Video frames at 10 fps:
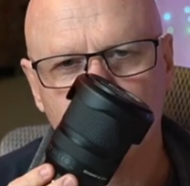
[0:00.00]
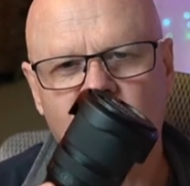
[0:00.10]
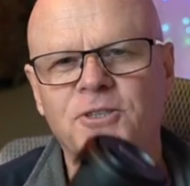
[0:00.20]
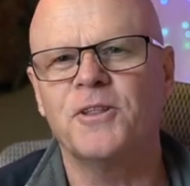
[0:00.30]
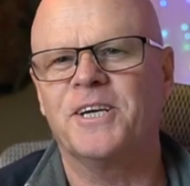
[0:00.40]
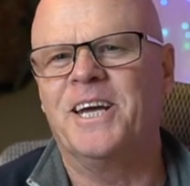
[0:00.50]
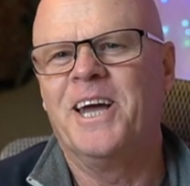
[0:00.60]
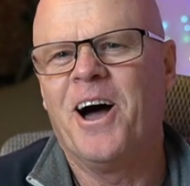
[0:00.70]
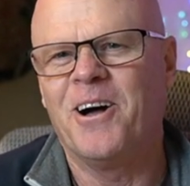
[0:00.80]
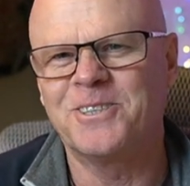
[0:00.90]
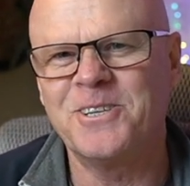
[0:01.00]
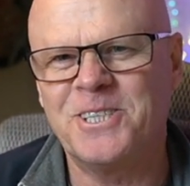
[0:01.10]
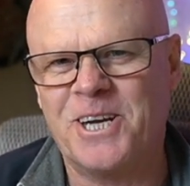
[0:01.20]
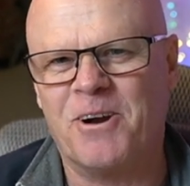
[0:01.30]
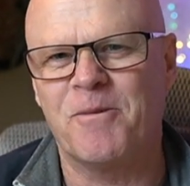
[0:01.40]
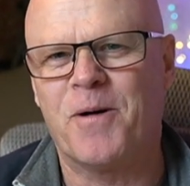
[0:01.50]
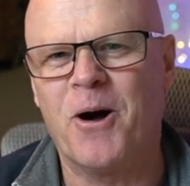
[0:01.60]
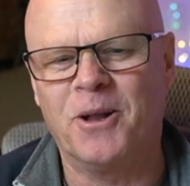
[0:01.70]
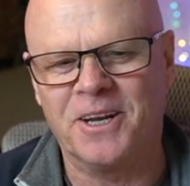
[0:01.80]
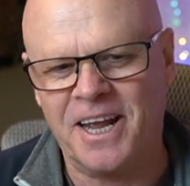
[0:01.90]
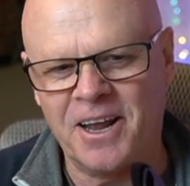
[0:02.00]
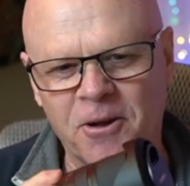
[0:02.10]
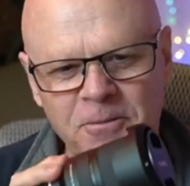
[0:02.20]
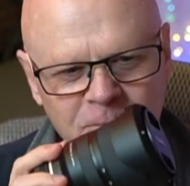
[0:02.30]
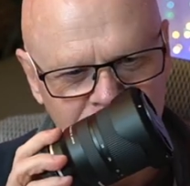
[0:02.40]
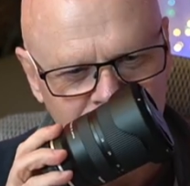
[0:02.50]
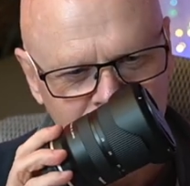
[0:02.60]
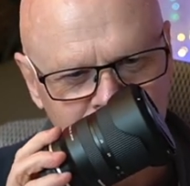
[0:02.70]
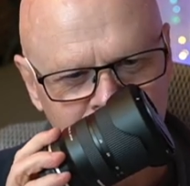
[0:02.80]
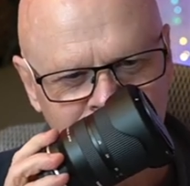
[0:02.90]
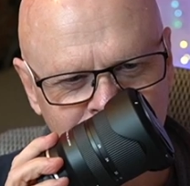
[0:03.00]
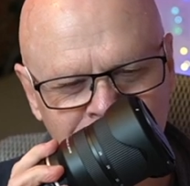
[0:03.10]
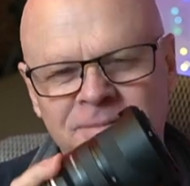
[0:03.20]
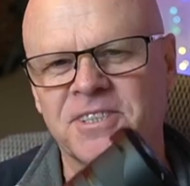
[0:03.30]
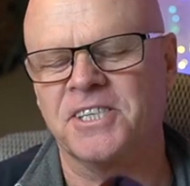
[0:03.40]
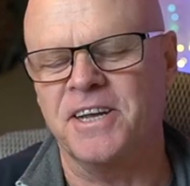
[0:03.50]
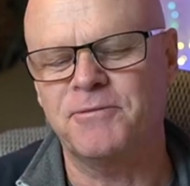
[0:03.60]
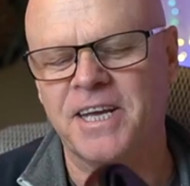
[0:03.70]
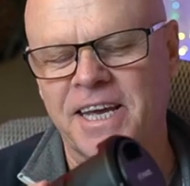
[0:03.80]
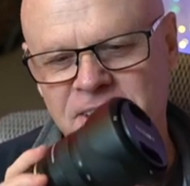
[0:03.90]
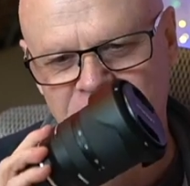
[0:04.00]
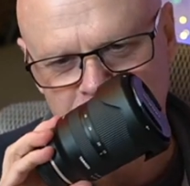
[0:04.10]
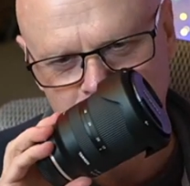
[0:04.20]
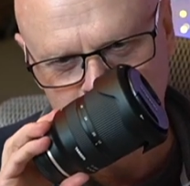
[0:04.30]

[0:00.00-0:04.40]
I'll do the I'll do the Jared and Hang on. Mmm, sniff test.